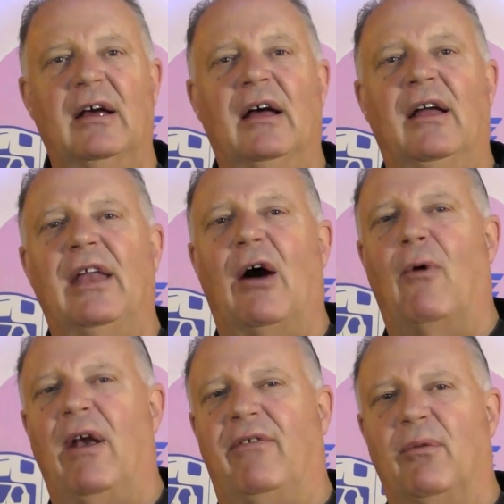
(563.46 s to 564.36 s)
Now,
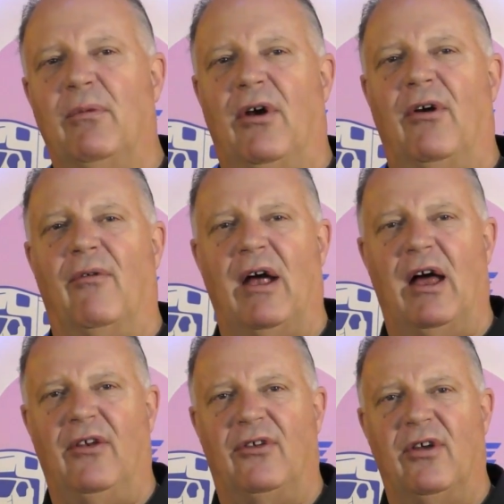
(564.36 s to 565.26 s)
what if the motor
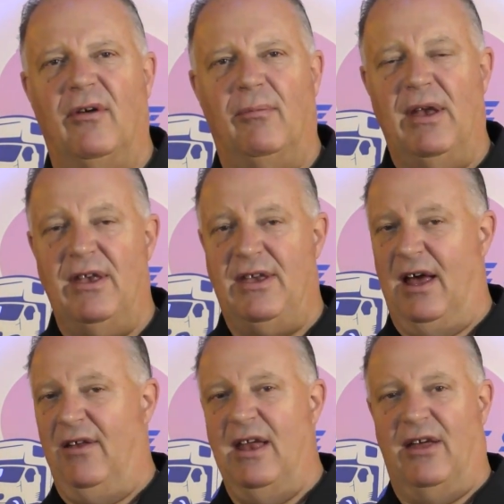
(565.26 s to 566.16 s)
runs,
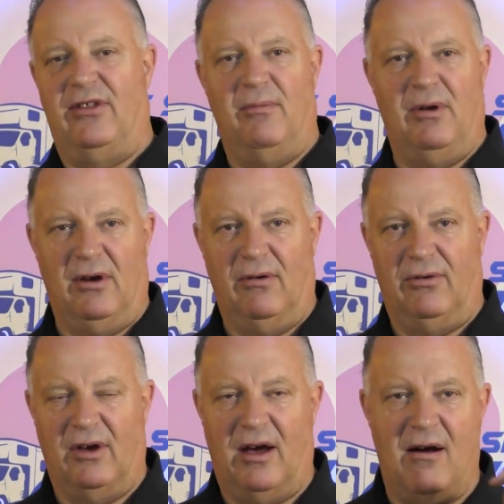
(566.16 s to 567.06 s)
but nothing moves?
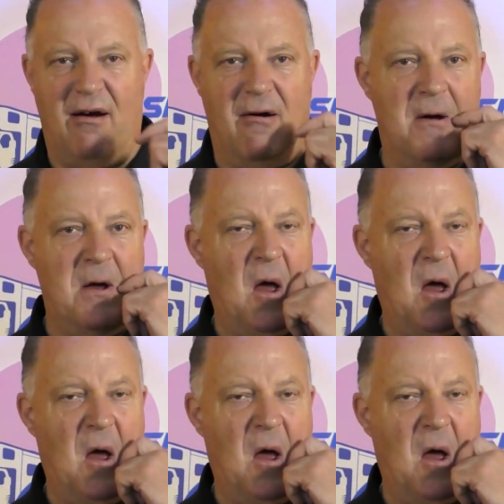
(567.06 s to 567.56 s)
Uh-oh.